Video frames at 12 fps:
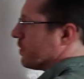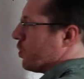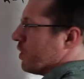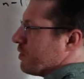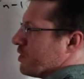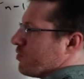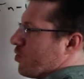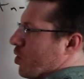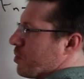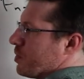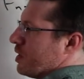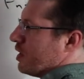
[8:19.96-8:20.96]
of equivalent
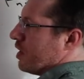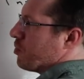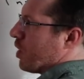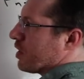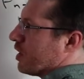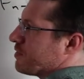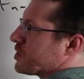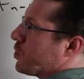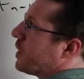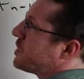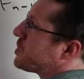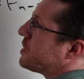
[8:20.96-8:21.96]
form of Markov's
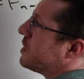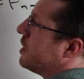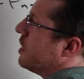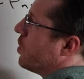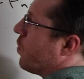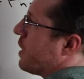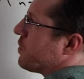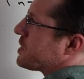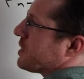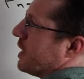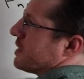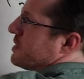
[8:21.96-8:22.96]
equation when we
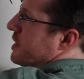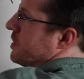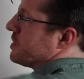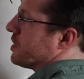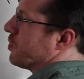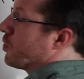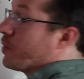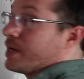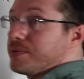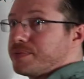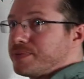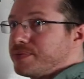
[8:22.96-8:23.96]
select z is equal to
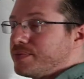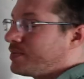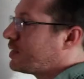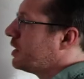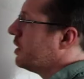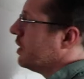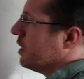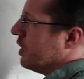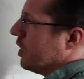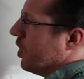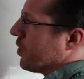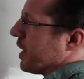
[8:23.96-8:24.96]
1.
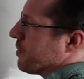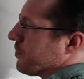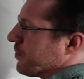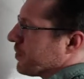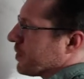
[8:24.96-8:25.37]
OK,